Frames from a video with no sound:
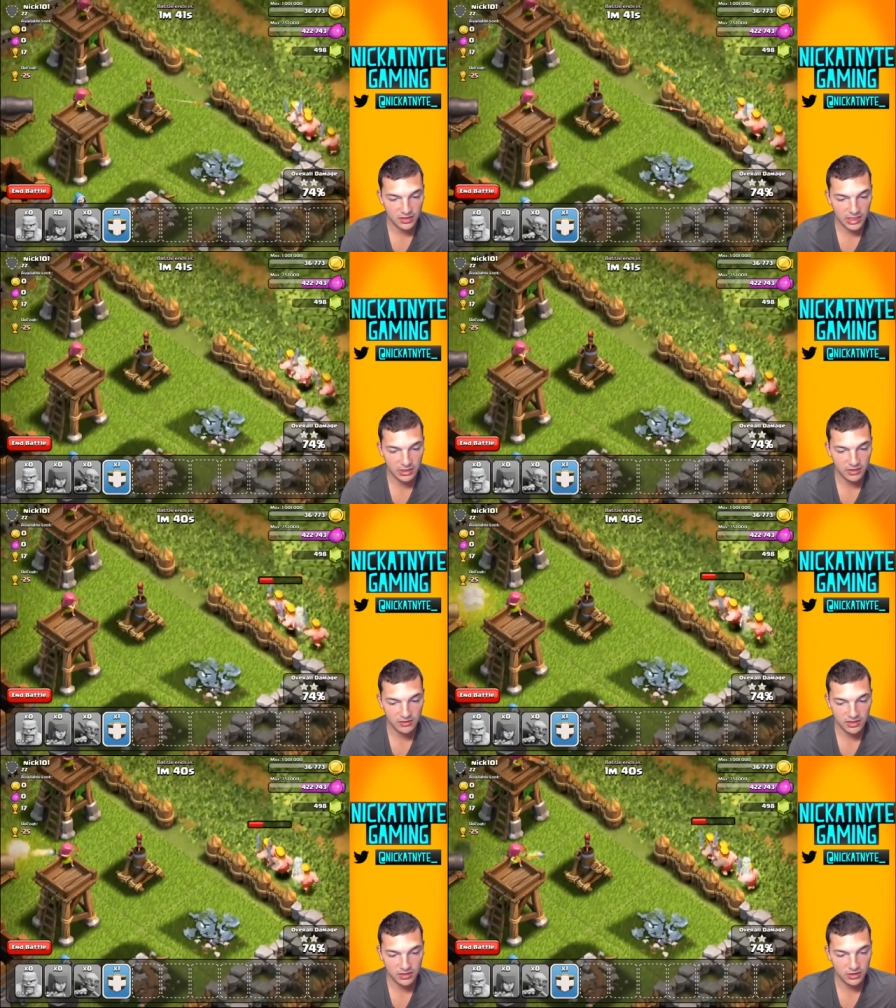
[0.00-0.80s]
how
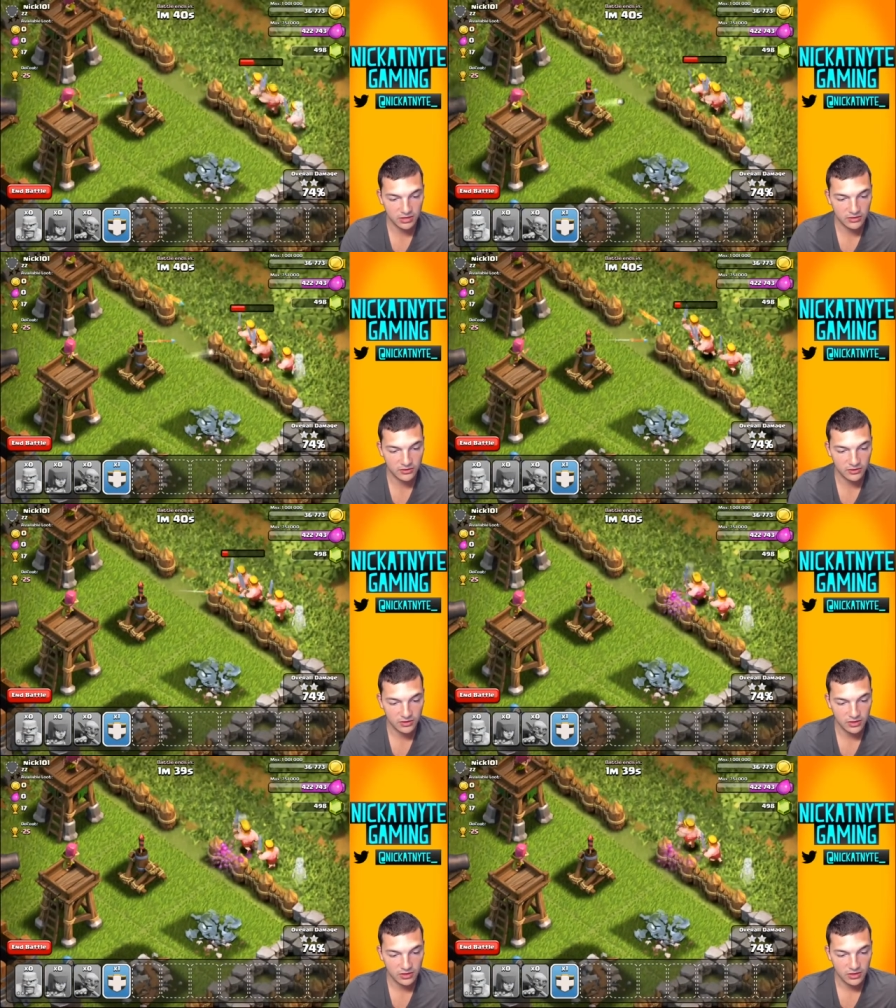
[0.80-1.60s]
everything looks.
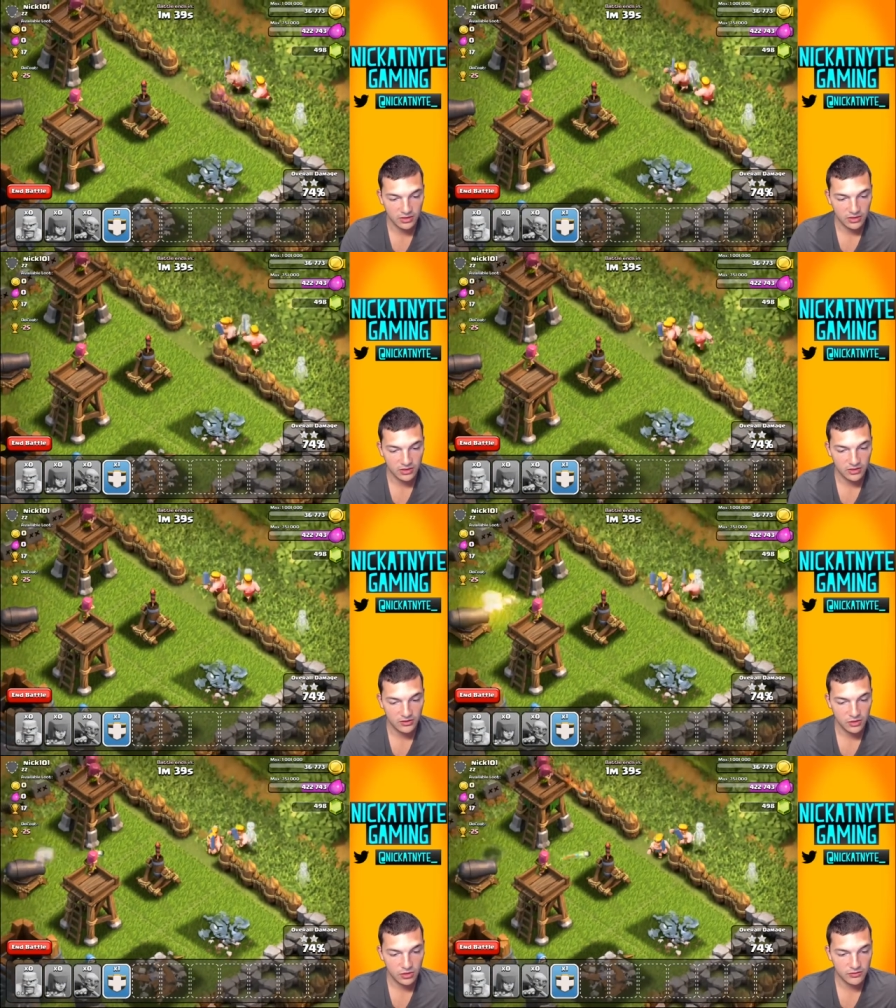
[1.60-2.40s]

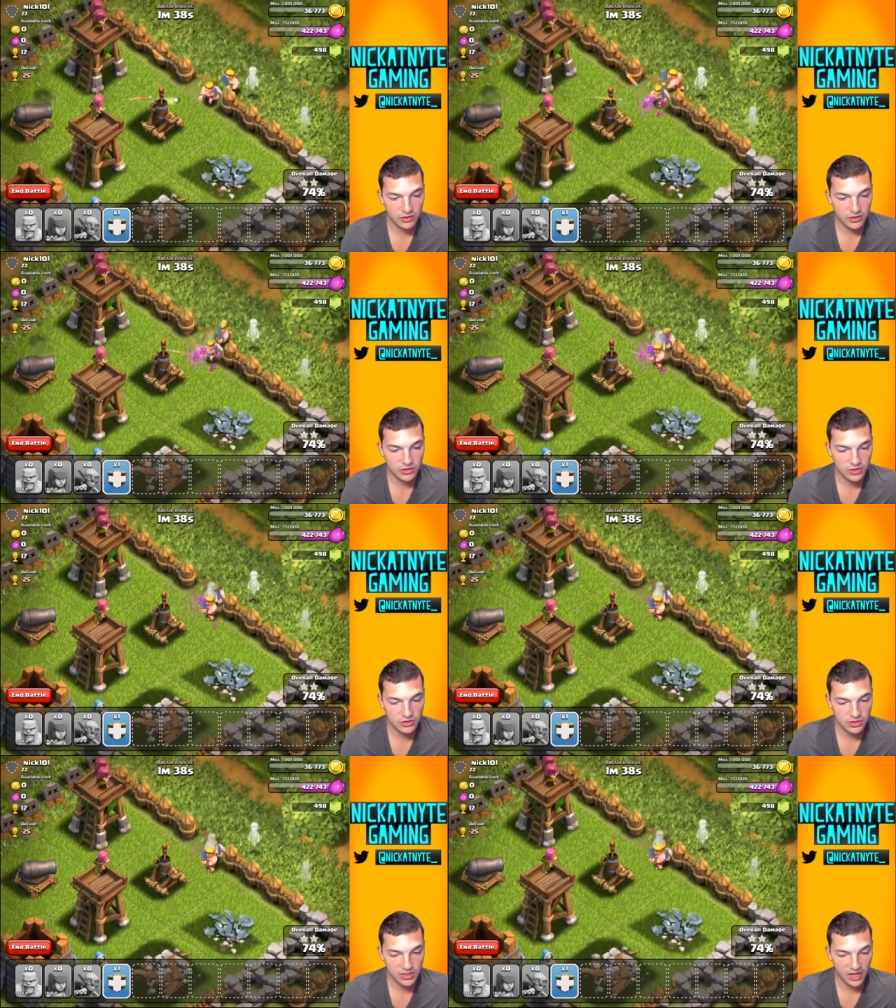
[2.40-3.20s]
These low-level archer
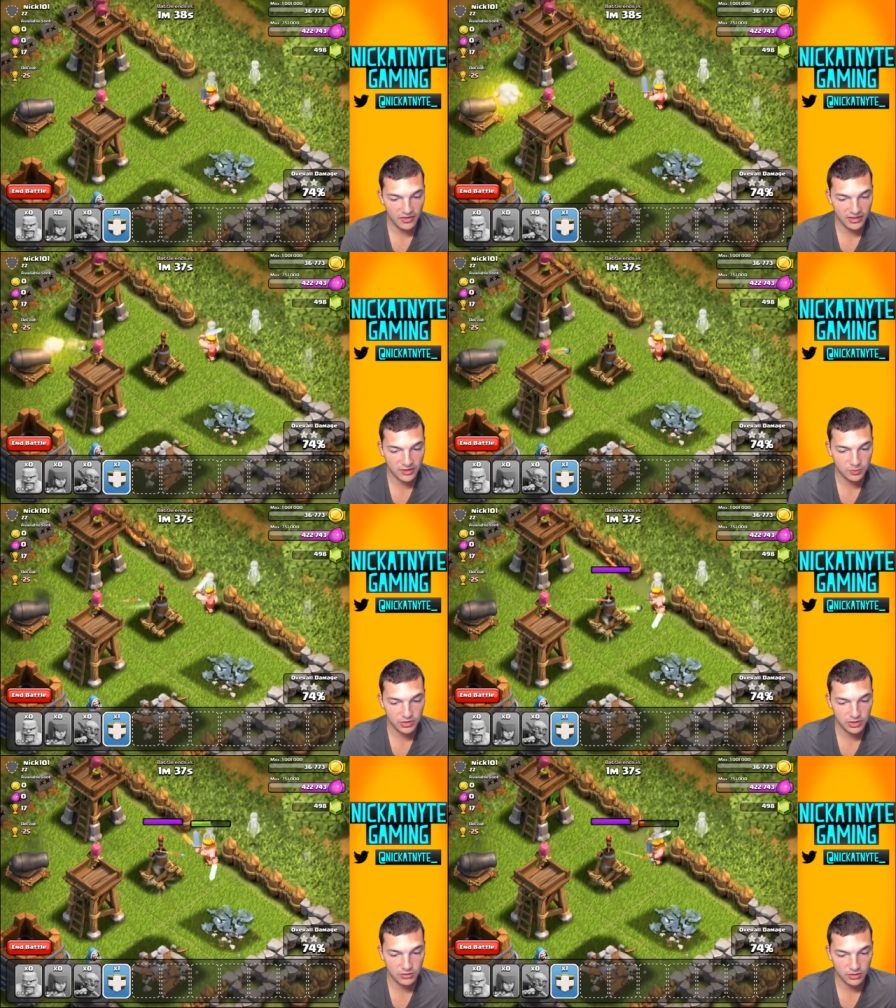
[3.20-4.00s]
shooting. I think that's
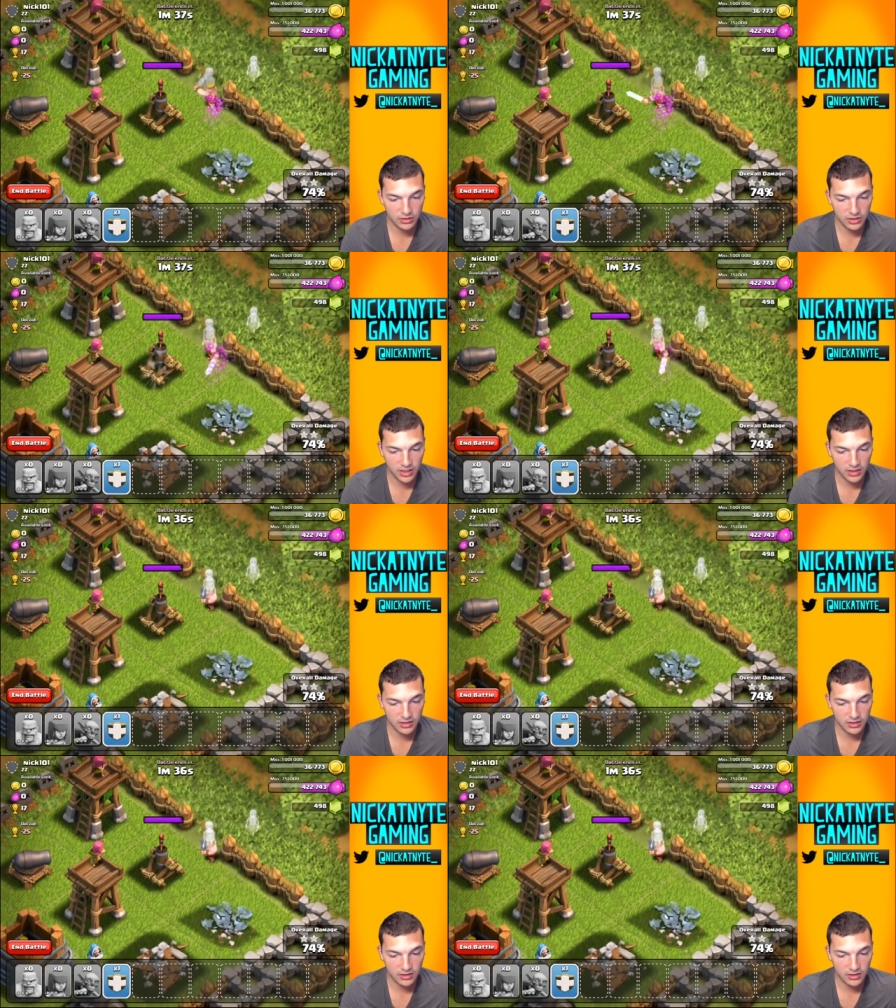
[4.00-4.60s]
pretty cool to look at.